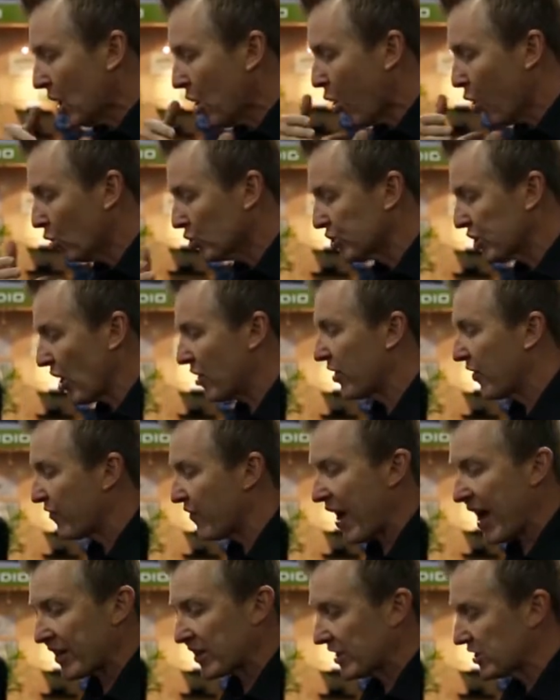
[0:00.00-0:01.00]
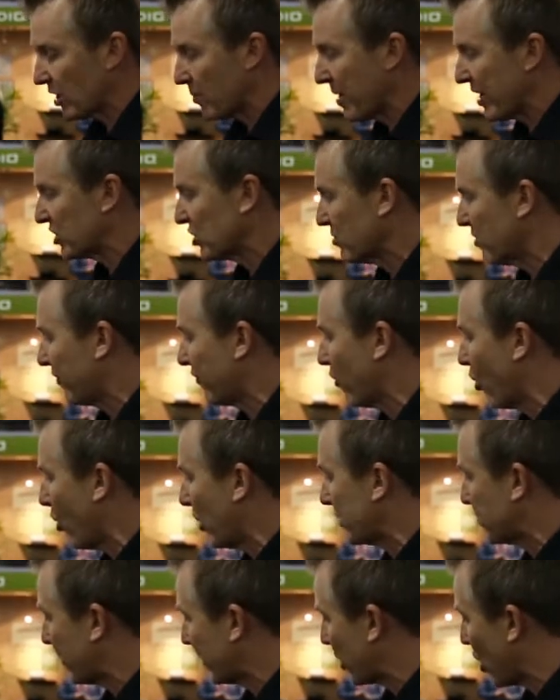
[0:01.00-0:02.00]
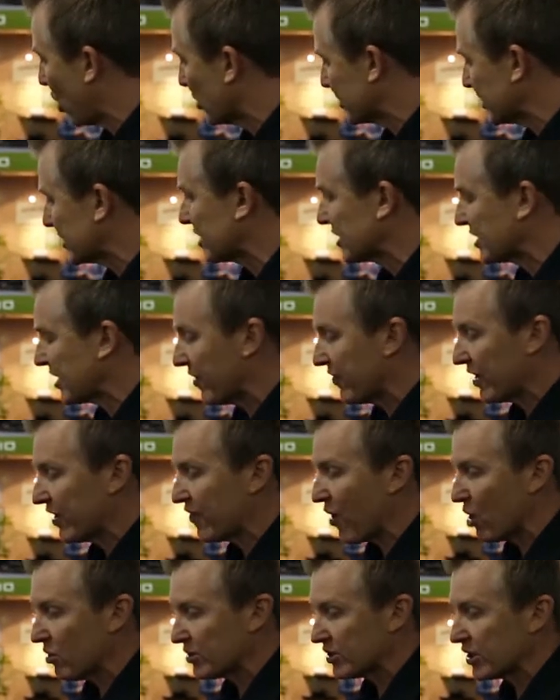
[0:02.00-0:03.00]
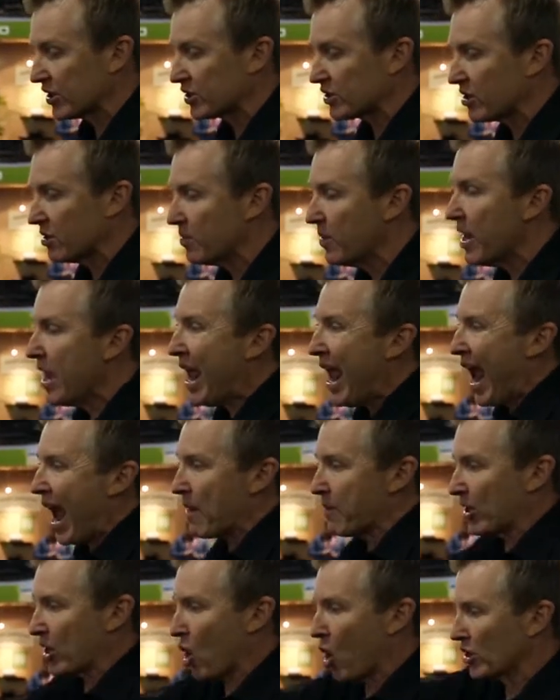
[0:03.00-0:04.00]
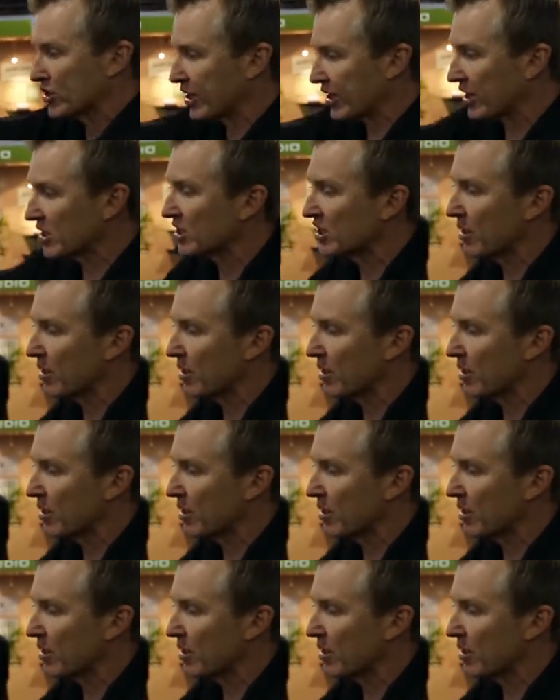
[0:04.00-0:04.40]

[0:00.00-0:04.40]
Also the fact, as I mentioned before, because it's a 70 volt system and because it can